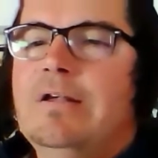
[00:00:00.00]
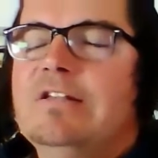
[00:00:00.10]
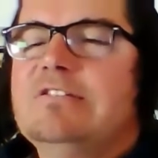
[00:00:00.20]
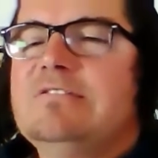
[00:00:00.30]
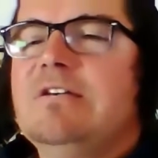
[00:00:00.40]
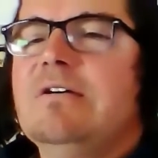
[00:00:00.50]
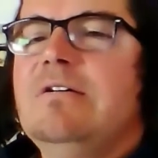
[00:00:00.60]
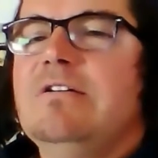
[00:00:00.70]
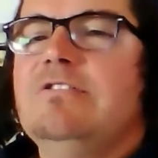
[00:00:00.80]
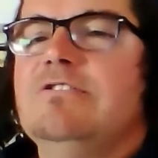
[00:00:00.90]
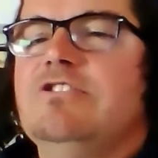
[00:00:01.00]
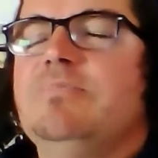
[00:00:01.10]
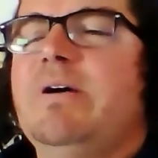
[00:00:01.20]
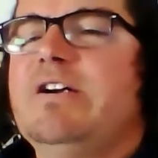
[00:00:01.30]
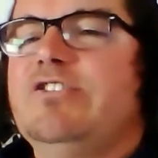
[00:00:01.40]
Second course,
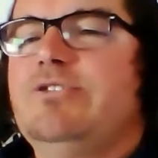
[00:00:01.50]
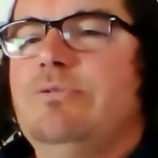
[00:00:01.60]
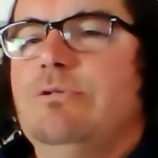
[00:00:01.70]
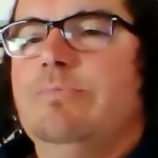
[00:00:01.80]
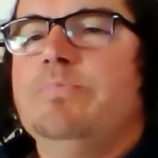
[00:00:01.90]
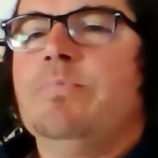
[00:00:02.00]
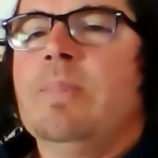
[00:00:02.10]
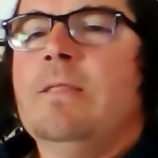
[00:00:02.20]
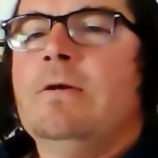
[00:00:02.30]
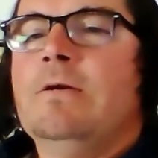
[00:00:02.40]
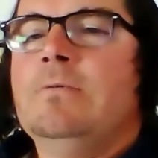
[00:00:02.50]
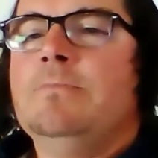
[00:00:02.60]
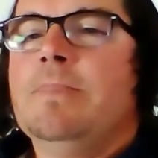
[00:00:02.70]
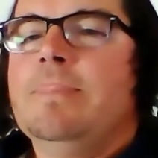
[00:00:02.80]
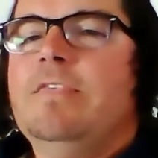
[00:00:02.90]
part 2.
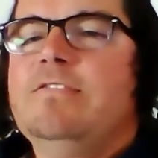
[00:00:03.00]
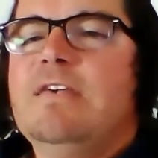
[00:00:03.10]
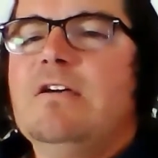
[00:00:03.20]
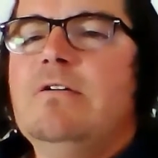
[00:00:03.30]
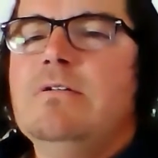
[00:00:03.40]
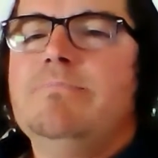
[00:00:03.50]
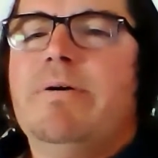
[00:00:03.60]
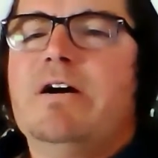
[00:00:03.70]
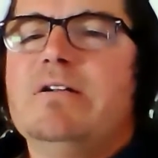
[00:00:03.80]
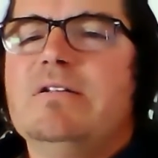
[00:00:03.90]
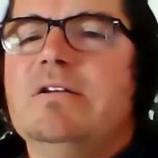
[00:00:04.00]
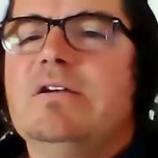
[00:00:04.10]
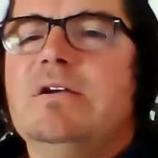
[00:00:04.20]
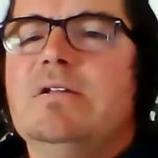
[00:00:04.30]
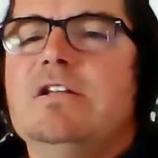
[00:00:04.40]
The second part,
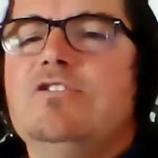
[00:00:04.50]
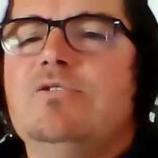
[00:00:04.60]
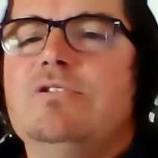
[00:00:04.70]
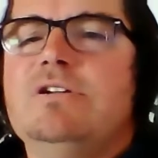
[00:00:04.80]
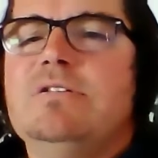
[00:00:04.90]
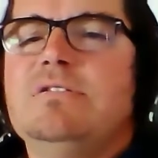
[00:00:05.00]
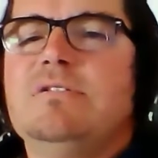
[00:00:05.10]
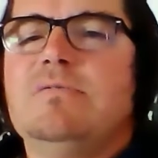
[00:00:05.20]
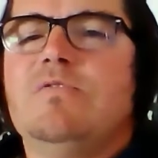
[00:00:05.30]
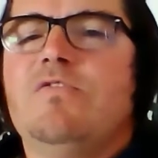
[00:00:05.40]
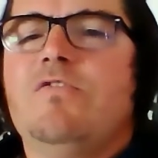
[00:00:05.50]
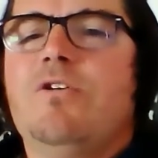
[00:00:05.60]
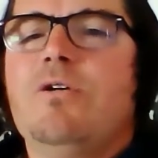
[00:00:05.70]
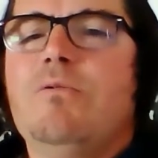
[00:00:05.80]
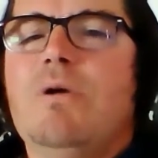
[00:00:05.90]
the tour is 4